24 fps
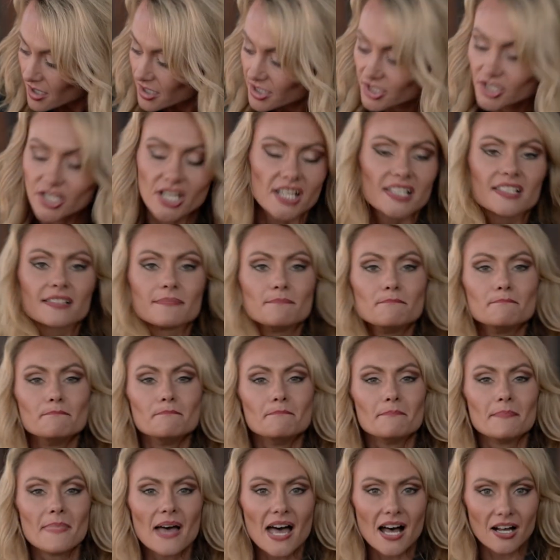just
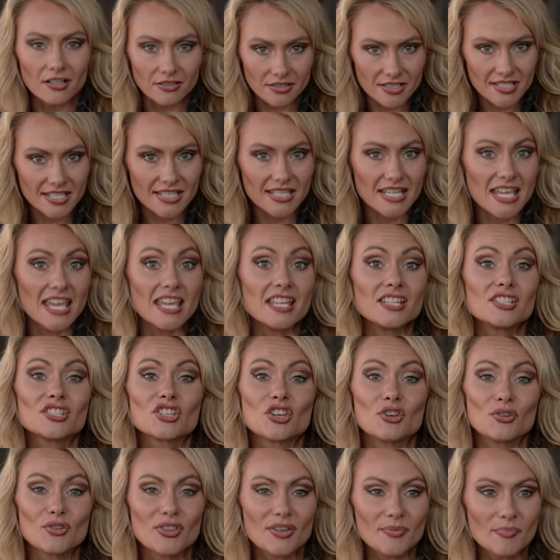melts
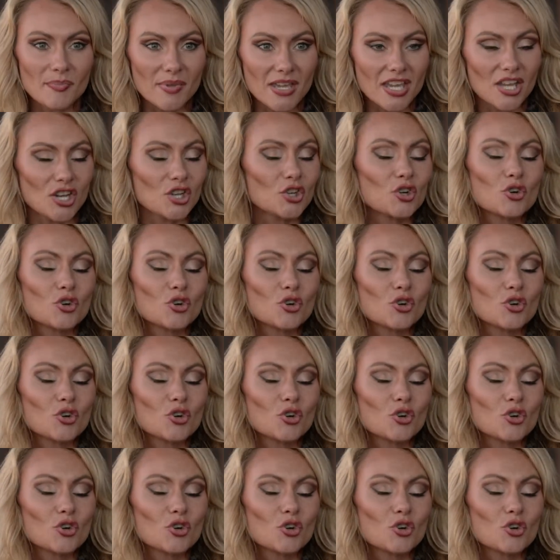into the meat,